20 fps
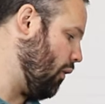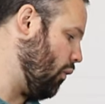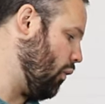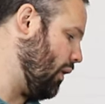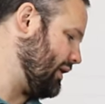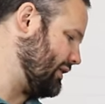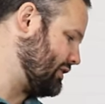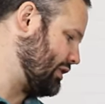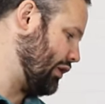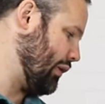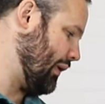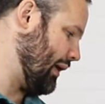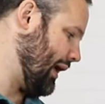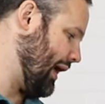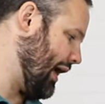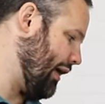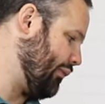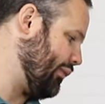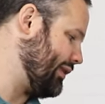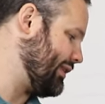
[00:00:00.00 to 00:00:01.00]
what's going
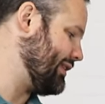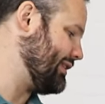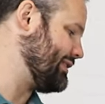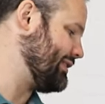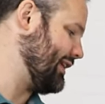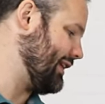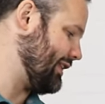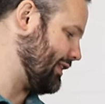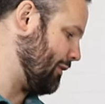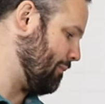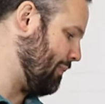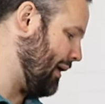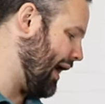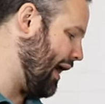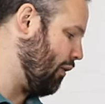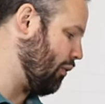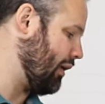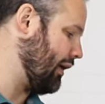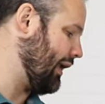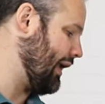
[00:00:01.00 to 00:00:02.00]
on with the seat, the
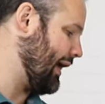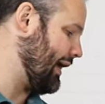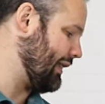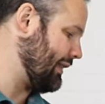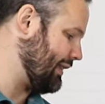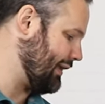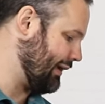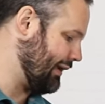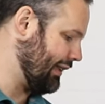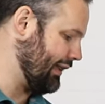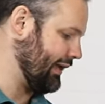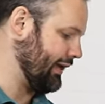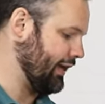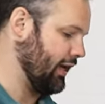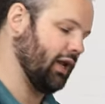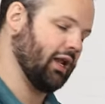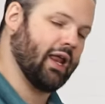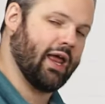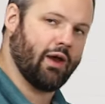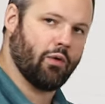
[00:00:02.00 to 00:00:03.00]
power light, the
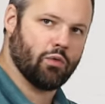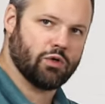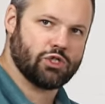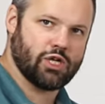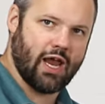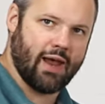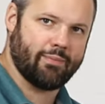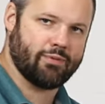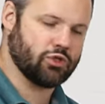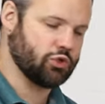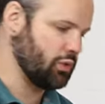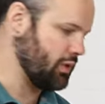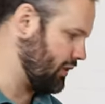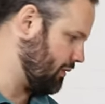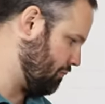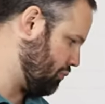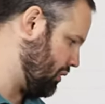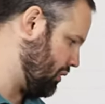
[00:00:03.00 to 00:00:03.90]
cleaning light, which happens when the